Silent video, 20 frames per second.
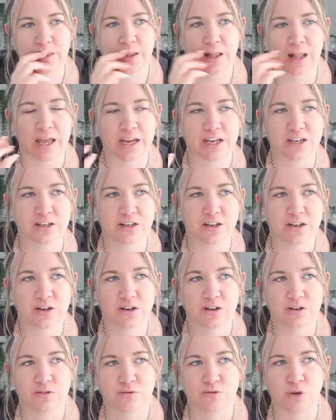like
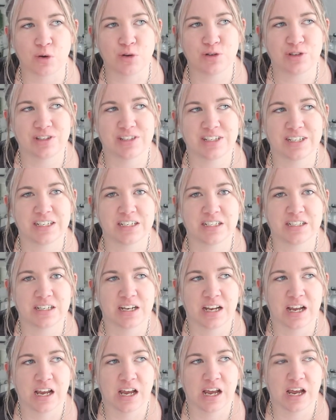roasted
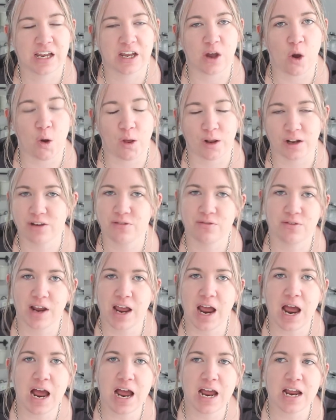
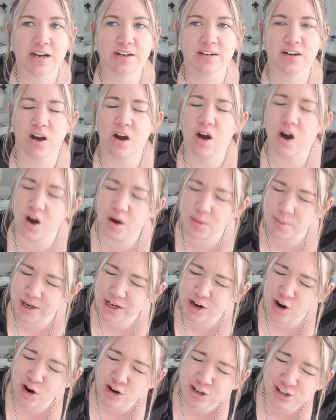cauliflower, and oh
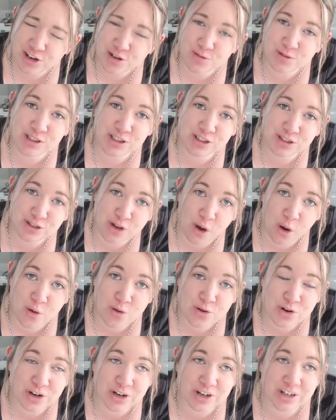my gosh, it was
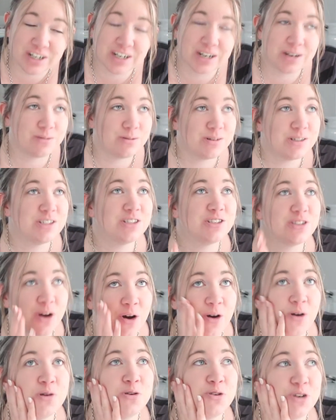so good. It was
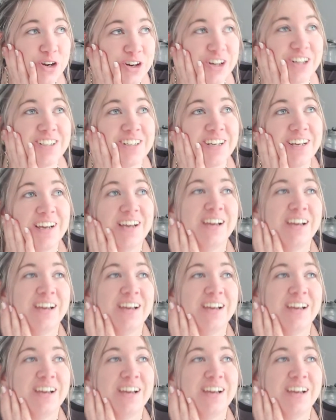so good.